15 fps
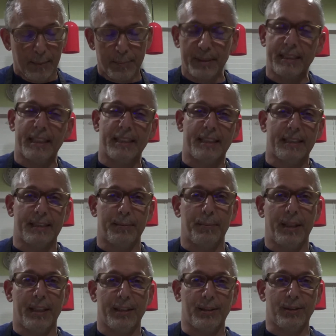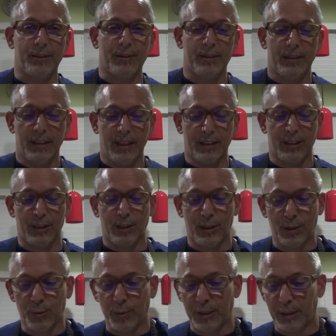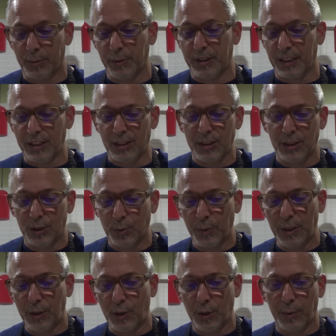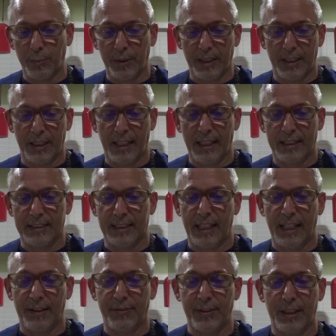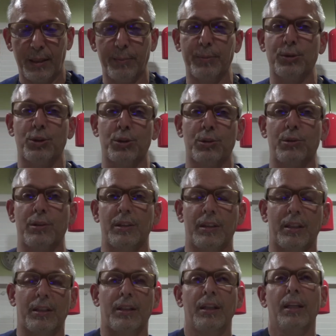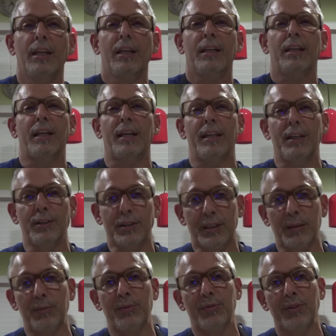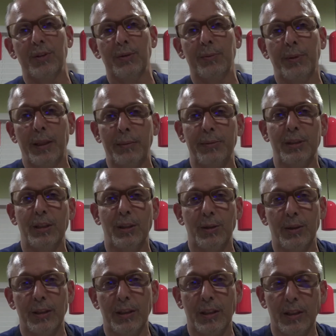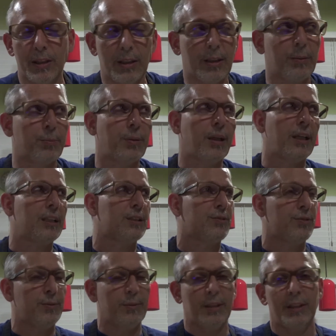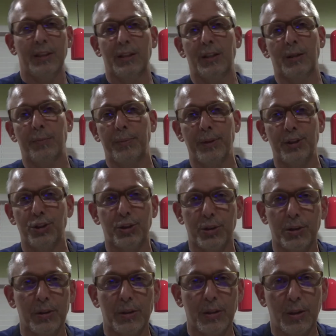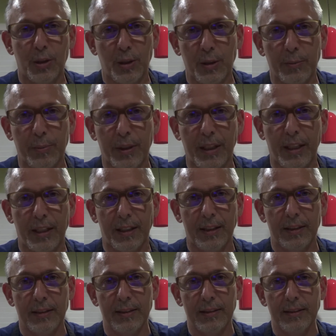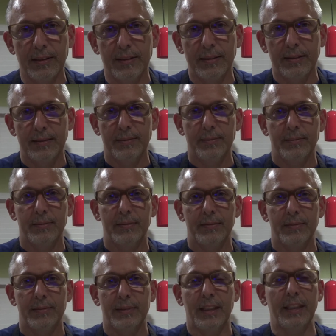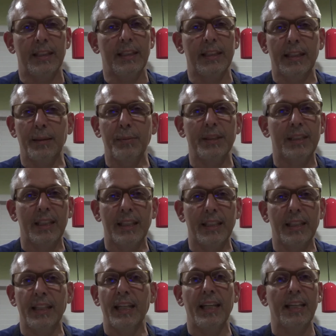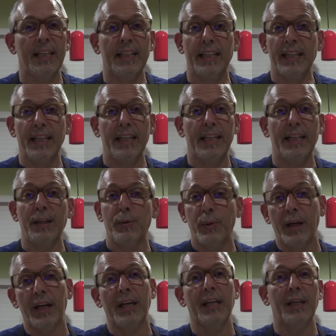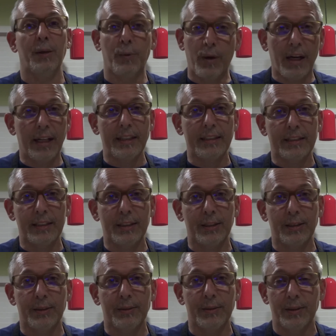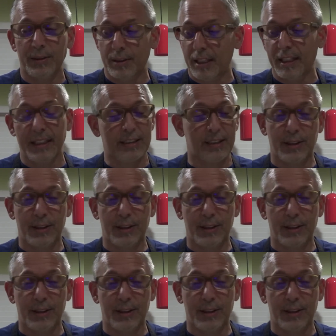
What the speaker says: but that doesn't matter. It's a good recipe. It's actually sweet cornbread. It has a half a cup of sugar in there. Now, I know some of you are probably going, oh, blasphemy, you don't put sugar in cornbread. Honey, let me tell you, eat it any way you want to. Okay, that's